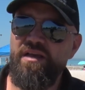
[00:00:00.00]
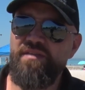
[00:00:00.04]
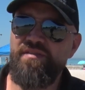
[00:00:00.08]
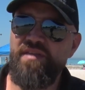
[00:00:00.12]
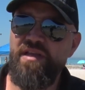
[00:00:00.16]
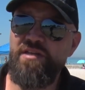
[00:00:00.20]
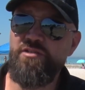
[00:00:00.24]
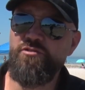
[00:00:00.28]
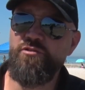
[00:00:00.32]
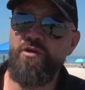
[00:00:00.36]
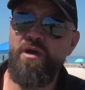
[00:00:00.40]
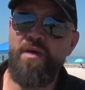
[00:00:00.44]

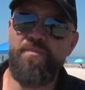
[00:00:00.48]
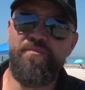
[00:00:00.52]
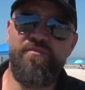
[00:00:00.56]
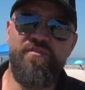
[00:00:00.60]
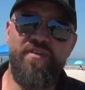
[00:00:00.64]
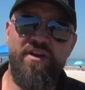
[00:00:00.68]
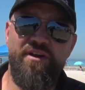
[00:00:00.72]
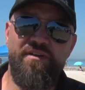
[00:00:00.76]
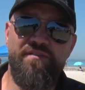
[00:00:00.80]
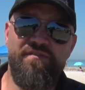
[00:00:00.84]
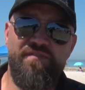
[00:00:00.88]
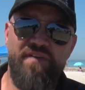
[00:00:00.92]
They drop
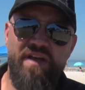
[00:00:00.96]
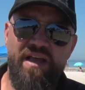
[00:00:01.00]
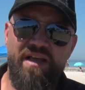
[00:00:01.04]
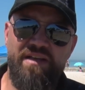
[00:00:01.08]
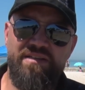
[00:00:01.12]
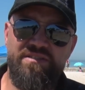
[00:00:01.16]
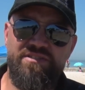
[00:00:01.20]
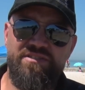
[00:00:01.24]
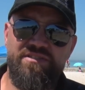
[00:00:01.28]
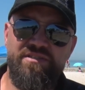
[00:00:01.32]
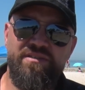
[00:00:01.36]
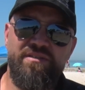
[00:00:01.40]
very
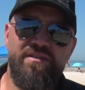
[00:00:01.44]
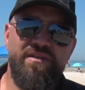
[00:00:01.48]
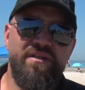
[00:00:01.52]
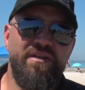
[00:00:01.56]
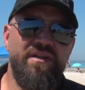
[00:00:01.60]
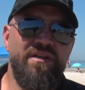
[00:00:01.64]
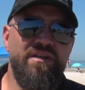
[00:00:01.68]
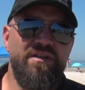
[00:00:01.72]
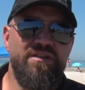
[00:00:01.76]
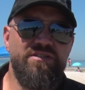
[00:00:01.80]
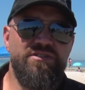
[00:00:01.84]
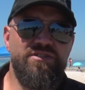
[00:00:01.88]
fast.
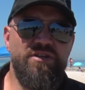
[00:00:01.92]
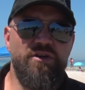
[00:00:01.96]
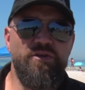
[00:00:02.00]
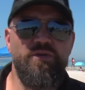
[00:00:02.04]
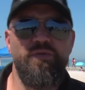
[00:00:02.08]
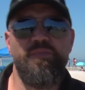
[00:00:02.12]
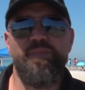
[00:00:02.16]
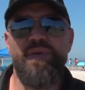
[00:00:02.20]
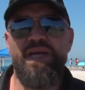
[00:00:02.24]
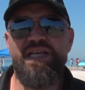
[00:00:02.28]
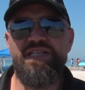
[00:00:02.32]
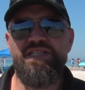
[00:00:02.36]

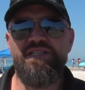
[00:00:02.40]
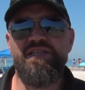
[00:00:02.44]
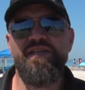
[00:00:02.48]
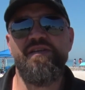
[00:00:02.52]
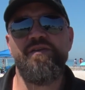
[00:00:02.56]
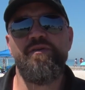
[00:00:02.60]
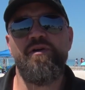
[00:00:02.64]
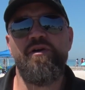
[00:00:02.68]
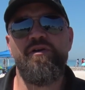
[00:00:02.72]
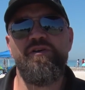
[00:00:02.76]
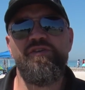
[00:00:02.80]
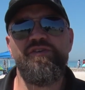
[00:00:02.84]
So
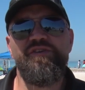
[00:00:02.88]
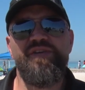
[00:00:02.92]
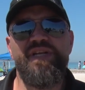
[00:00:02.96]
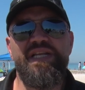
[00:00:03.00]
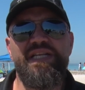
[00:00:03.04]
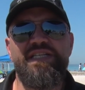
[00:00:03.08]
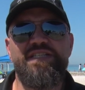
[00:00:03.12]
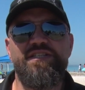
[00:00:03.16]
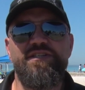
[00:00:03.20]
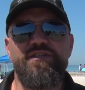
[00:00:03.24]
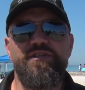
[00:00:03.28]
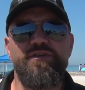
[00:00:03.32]
basically all you
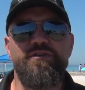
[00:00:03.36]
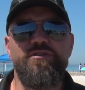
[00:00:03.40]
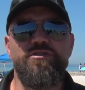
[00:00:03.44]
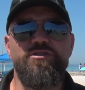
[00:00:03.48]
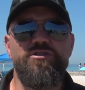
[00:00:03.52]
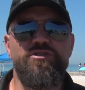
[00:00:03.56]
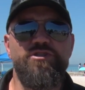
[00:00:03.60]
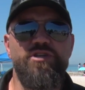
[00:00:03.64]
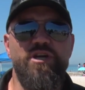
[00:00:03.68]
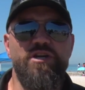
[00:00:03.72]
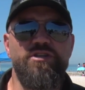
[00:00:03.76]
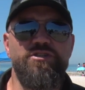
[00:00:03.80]
need to do
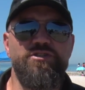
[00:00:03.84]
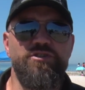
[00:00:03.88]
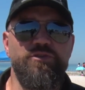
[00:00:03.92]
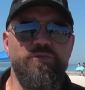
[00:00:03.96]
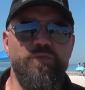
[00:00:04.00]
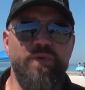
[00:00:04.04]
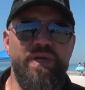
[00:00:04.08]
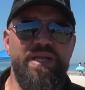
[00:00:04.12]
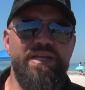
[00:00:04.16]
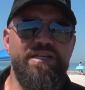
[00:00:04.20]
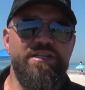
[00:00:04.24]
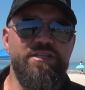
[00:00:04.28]
is judge
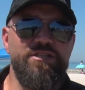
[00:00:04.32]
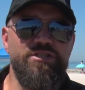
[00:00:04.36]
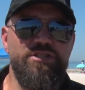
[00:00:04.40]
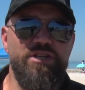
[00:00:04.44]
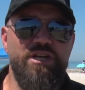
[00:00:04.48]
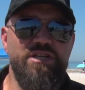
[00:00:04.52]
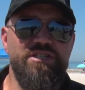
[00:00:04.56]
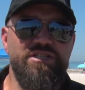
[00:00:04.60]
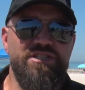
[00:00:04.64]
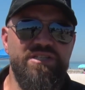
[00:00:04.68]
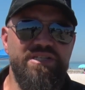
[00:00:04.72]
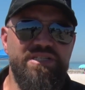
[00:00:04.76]
your wind and
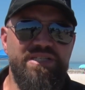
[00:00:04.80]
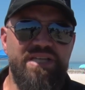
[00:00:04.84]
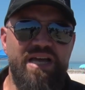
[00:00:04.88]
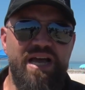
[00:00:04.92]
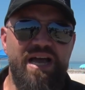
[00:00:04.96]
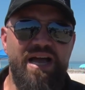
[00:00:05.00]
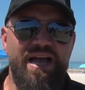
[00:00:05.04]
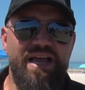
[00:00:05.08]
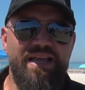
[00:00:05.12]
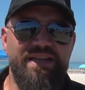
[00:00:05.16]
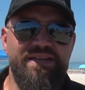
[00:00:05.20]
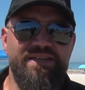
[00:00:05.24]
judge the
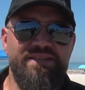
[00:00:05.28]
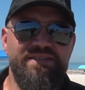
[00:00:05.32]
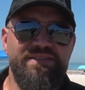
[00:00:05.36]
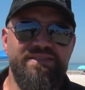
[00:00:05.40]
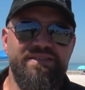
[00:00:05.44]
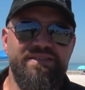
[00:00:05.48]
tide.